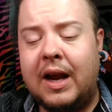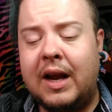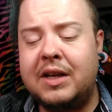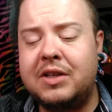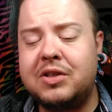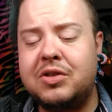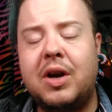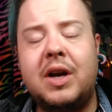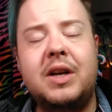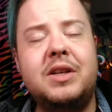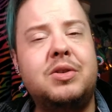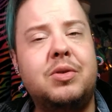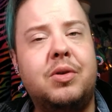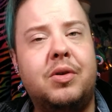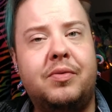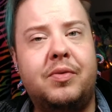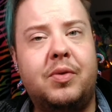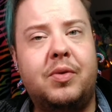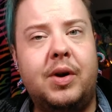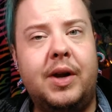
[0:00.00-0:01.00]
I try
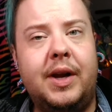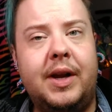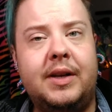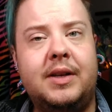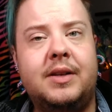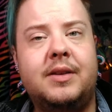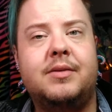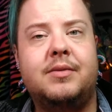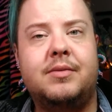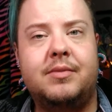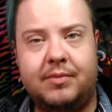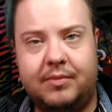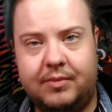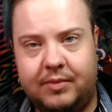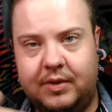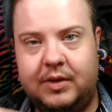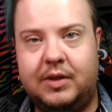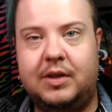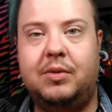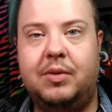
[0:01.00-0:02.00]
to avoid
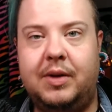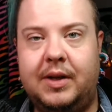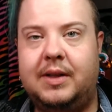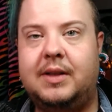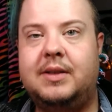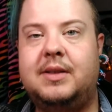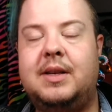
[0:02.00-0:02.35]
doing